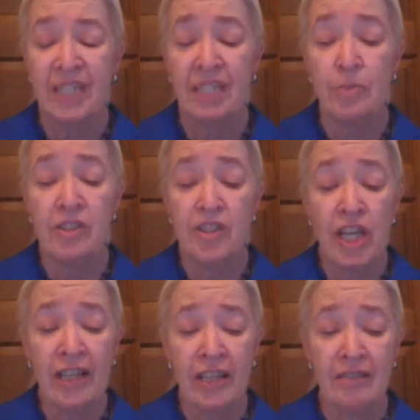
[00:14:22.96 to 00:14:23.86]
it was
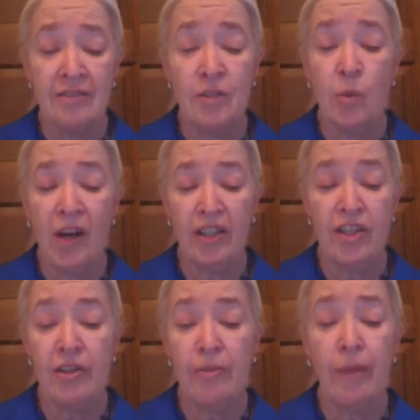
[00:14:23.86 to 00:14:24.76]
Jenny who
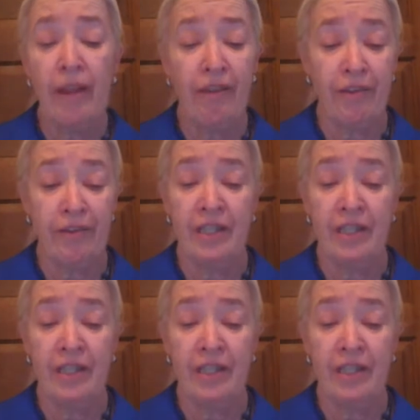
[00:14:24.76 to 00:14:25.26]
watched her mother,